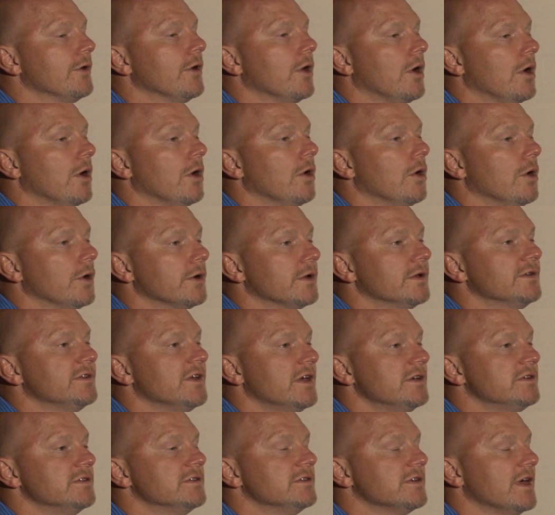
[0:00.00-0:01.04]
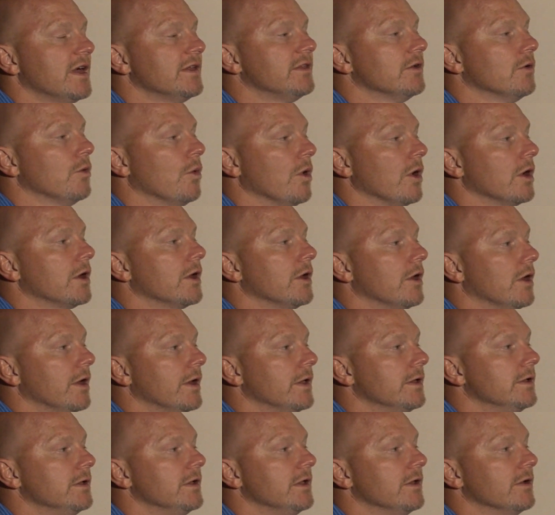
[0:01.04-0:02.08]
there are organizations out there working
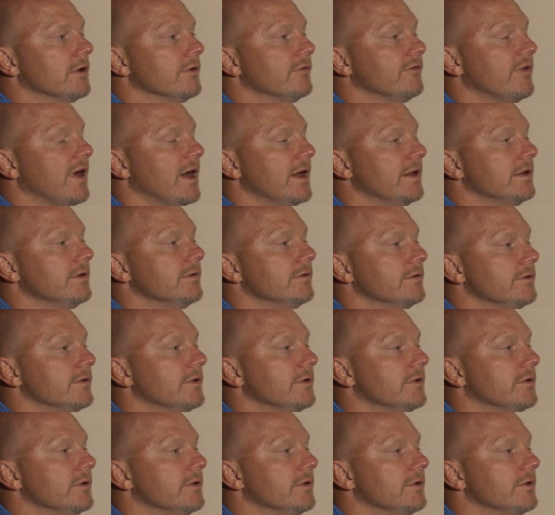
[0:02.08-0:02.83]
on it, and they're fighting